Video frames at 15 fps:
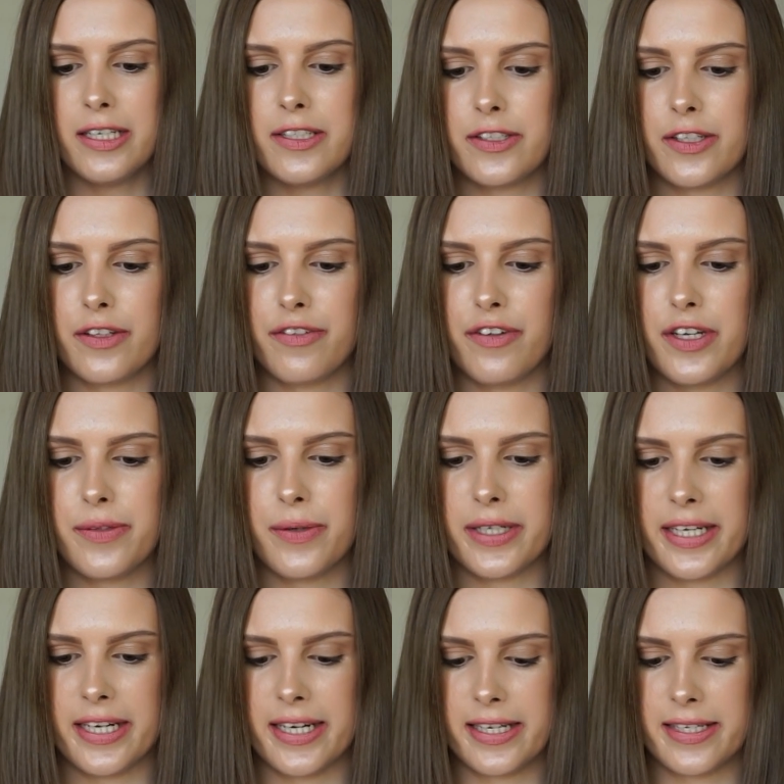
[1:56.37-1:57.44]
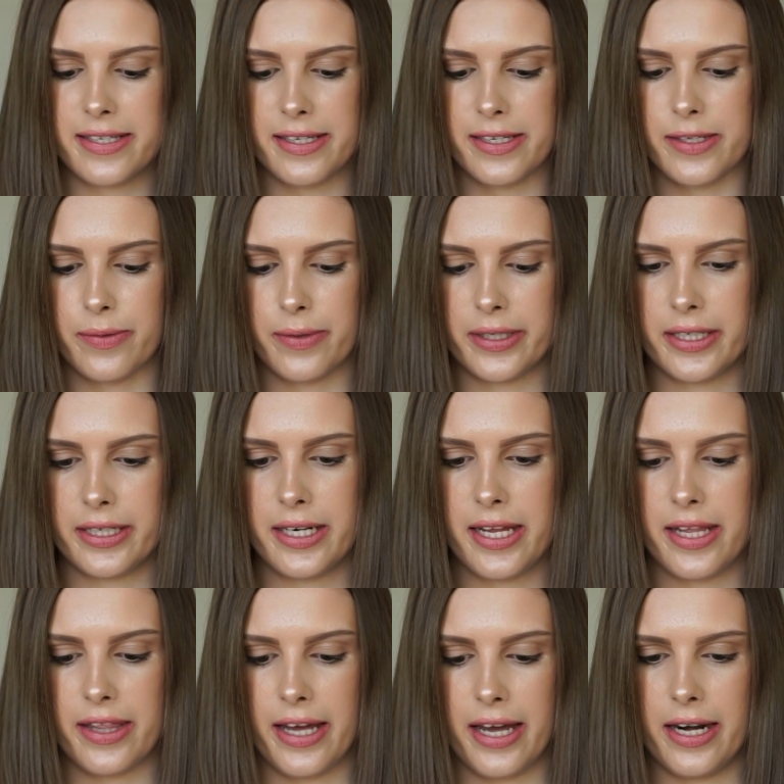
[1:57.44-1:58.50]
So the first one here is this one
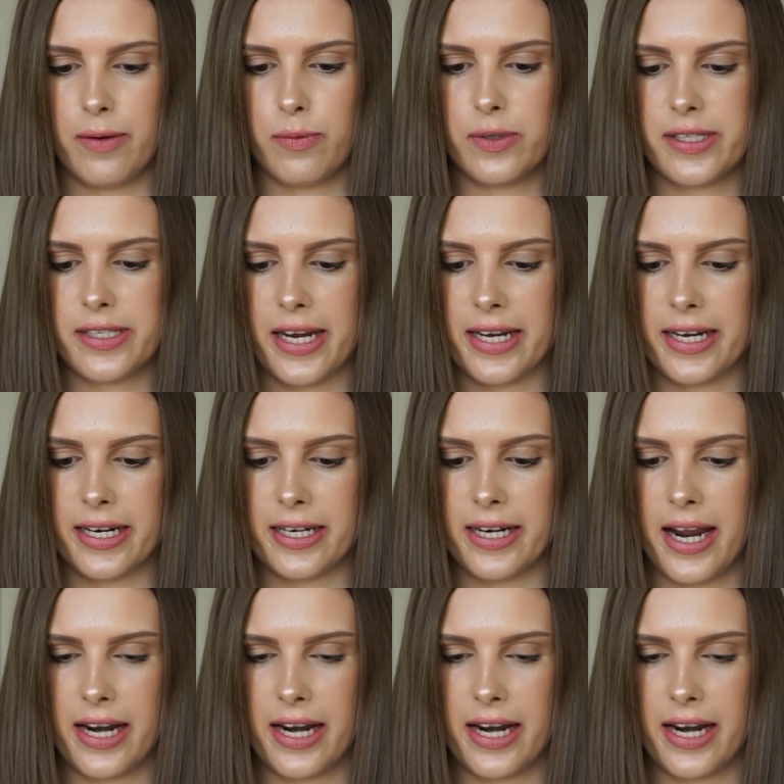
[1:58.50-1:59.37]
that was taken